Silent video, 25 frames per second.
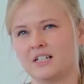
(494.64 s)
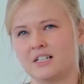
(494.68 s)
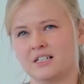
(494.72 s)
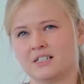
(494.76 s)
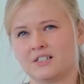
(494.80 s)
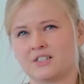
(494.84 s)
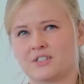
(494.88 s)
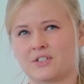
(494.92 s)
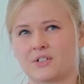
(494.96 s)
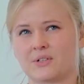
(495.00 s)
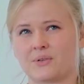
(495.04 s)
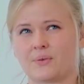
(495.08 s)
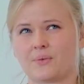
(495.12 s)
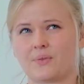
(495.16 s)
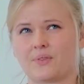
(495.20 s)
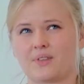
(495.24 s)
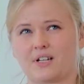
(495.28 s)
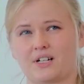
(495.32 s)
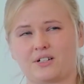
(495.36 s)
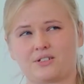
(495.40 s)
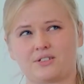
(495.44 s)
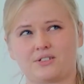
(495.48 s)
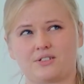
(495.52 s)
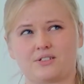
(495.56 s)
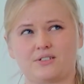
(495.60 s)
So
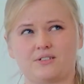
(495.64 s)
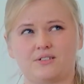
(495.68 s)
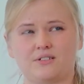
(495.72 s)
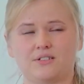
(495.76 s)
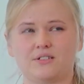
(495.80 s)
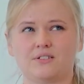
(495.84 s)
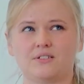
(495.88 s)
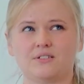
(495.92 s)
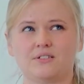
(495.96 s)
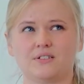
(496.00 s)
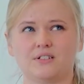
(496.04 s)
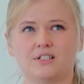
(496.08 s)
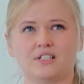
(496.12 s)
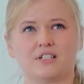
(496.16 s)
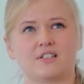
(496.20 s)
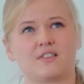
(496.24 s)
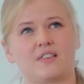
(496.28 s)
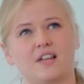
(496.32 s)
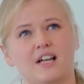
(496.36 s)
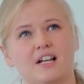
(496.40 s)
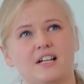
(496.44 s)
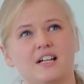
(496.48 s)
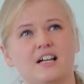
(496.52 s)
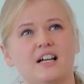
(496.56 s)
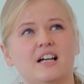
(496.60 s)

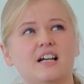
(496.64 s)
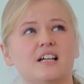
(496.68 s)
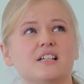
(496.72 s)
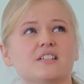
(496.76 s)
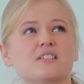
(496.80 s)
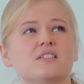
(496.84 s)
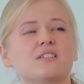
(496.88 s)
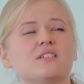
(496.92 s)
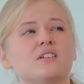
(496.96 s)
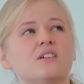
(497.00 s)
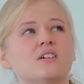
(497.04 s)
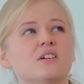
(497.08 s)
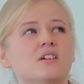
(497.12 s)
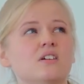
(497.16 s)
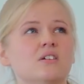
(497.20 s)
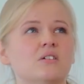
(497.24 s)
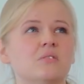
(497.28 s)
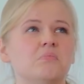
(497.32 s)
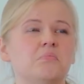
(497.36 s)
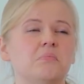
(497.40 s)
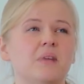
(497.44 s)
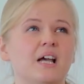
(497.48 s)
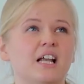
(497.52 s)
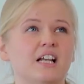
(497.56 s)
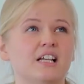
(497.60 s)
that has
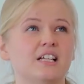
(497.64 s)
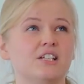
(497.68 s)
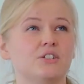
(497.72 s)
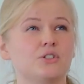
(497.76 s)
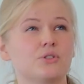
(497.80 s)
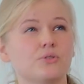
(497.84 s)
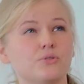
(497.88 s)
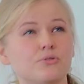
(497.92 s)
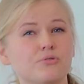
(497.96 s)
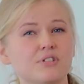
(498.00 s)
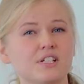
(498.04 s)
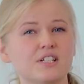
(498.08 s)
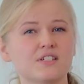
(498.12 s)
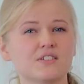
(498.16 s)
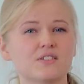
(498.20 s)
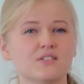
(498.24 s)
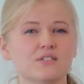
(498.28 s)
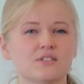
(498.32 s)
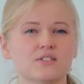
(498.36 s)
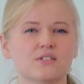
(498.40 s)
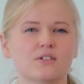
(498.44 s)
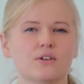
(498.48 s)
mainly two reasons.